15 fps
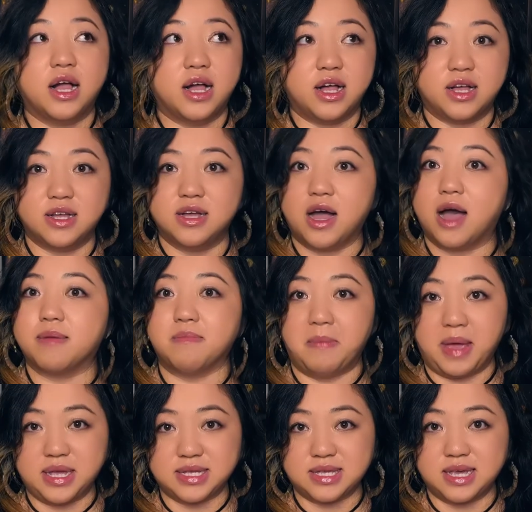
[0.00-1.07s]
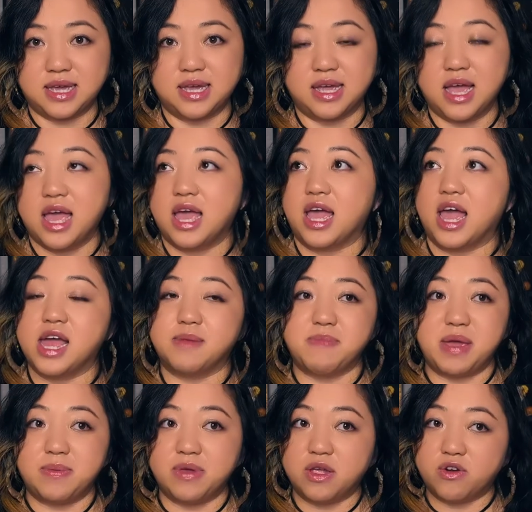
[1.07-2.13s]
Ugh, amazing. And
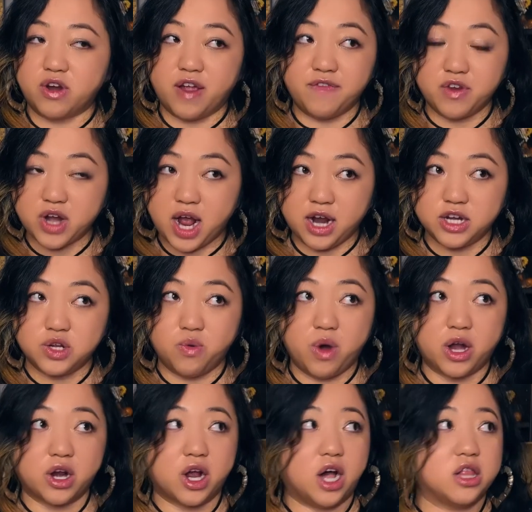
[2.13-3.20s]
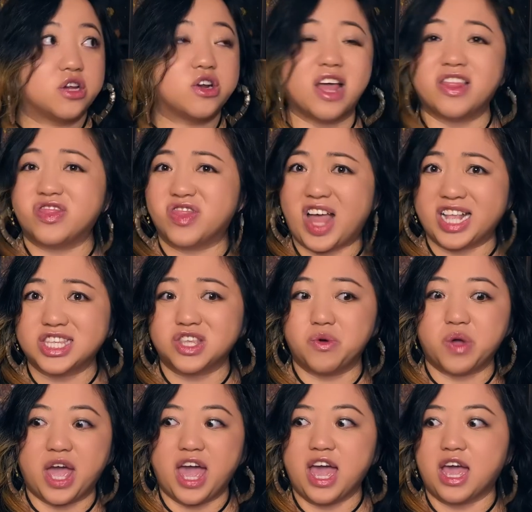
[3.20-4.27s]
maybe if you're not into watercolor, that's
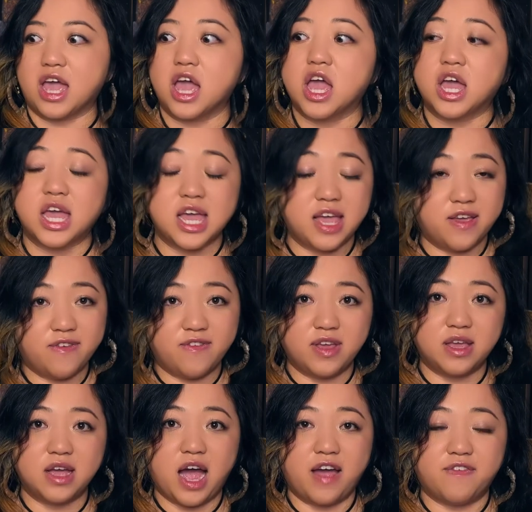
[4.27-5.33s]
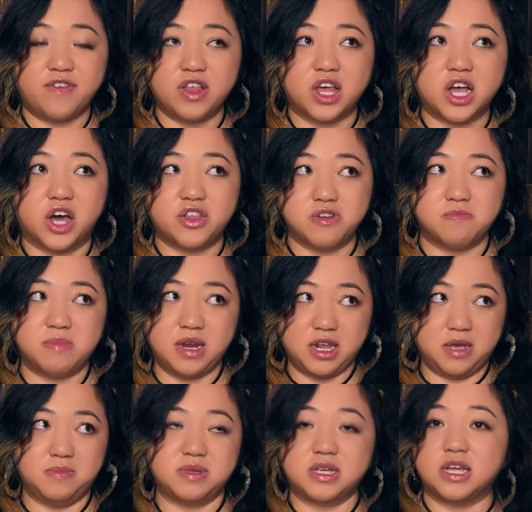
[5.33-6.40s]
okay. Even I feel like other
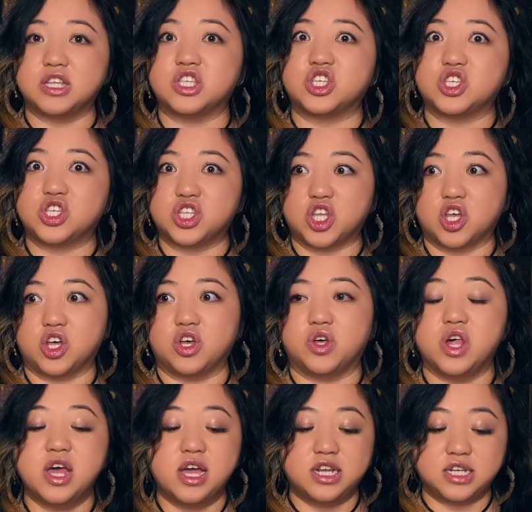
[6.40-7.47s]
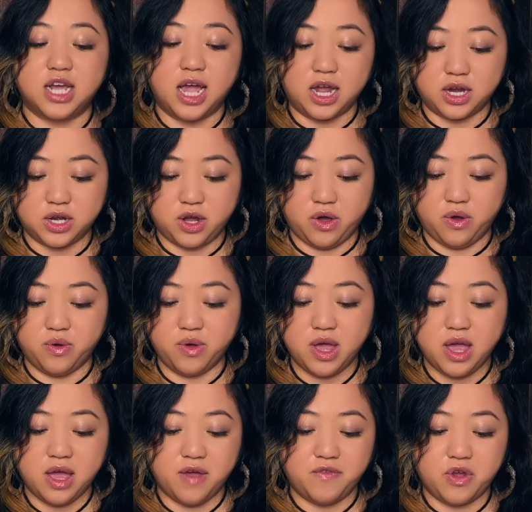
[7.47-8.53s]
mediums can still take note.
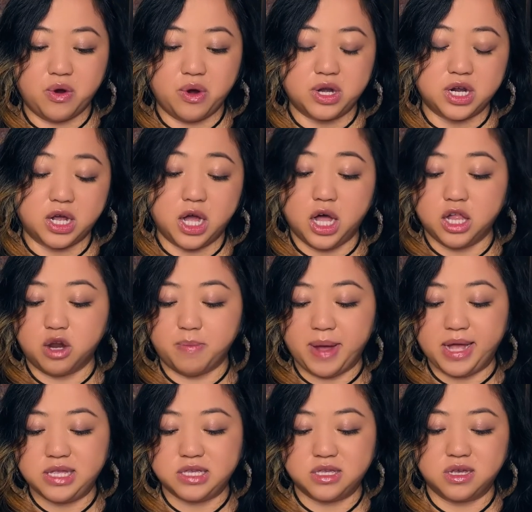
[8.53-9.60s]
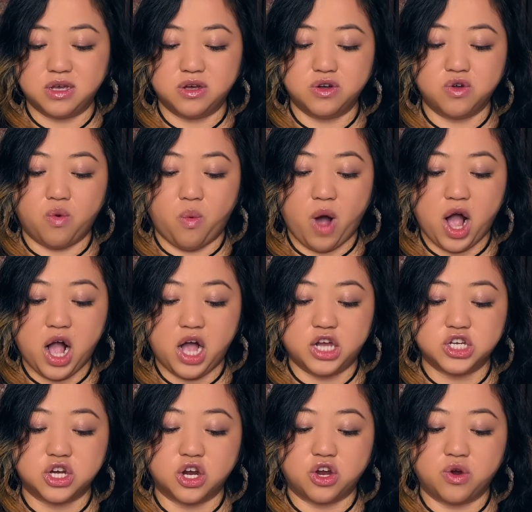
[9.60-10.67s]
If you're into color pencil,
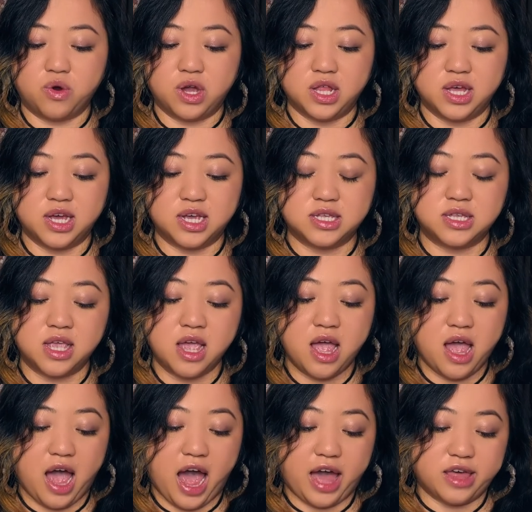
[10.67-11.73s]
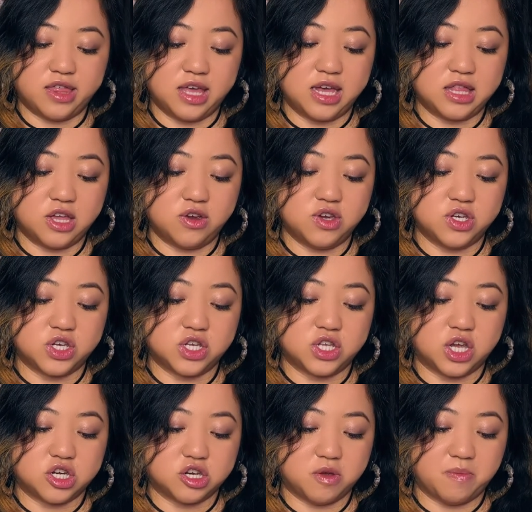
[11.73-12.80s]
gouache, acrylics, I think there is just
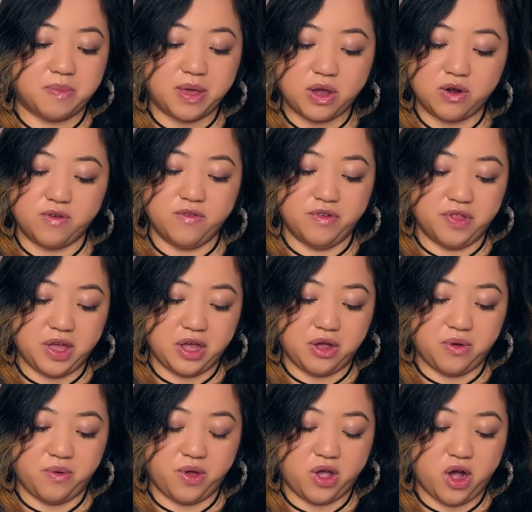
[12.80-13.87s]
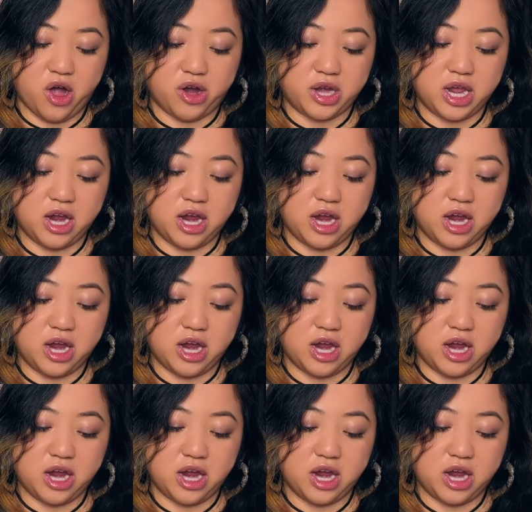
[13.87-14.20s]
such a beautiful thing going on